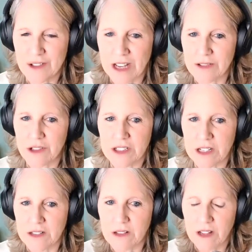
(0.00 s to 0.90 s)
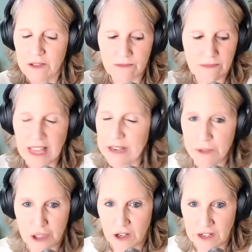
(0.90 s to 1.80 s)
uh, just a, a,
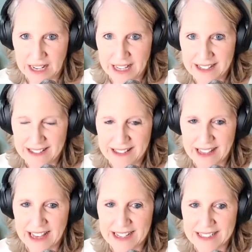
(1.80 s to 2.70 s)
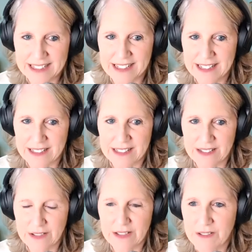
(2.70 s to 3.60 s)
life journey that is
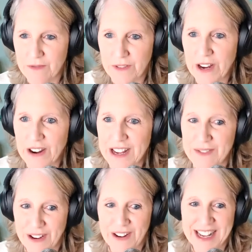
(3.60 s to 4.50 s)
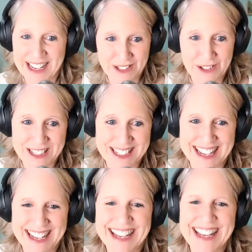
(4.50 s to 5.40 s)
very, very
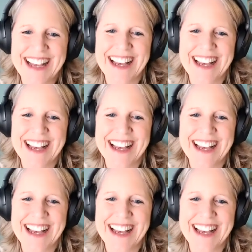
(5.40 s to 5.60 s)
interesting.